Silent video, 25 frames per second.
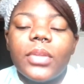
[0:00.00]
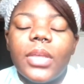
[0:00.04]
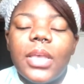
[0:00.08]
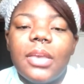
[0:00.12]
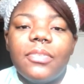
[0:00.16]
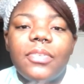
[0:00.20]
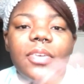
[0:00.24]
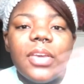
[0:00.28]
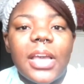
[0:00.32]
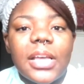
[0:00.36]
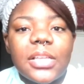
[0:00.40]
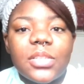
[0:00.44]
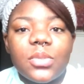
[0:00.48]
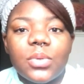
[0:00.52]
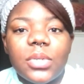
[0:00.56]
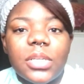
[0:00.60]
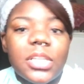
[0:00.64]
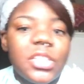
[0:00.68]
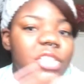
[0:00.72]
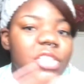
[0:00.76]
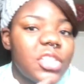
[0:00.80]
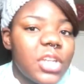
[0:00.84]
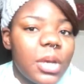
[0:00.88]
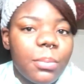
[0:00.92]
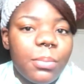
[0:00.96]
if you guys want
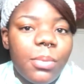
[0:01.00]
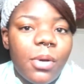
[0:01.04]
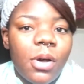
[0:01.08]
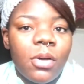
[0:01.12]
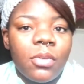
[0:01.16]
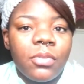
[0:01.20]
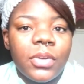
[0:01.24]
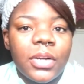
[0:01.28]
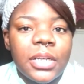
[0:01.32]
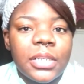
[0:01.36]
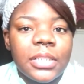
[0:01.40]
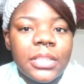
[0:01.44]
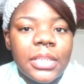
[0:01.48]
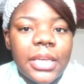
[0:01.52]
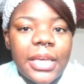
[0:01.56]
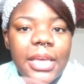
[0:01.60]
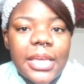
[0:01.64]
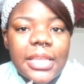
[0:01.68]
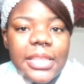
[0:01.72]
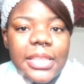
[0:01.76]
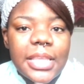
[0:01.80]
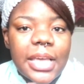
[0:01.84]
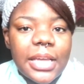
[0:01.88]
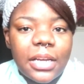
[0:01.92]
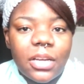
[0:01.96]
to jump over and look
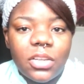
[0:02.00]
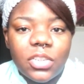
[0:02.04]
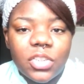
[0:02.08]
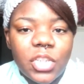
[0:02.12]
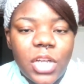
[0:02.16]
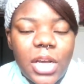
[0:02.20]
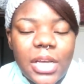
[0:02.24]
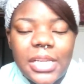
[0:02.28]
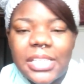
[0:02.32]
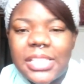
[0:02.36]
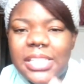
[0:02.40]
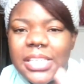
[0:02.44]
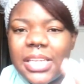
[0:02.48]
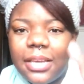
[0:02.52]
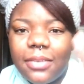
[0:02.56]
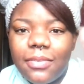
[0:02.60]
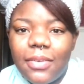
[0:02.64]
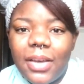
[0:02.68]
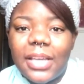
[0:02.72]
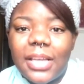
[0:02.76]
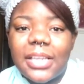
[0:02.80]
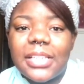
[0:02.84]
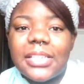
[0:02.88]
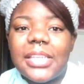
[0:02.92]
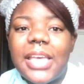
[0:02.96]
at that, I'll try to see
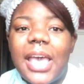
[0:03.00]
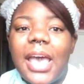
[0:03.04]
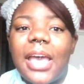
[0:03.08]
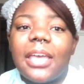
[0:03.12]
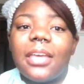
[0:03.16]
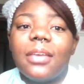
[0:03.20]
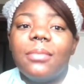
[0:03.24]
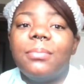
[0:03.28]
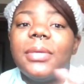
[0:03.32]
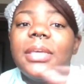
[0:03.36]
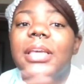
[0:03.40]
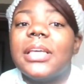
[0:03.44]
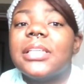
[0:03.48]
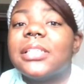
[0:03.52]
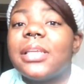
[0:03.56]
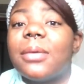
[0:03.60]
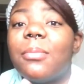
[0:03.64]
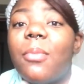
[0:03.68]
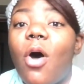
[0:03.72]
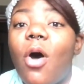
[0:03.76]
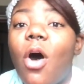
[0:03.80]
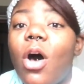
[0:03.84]
if I could tag it, because I'm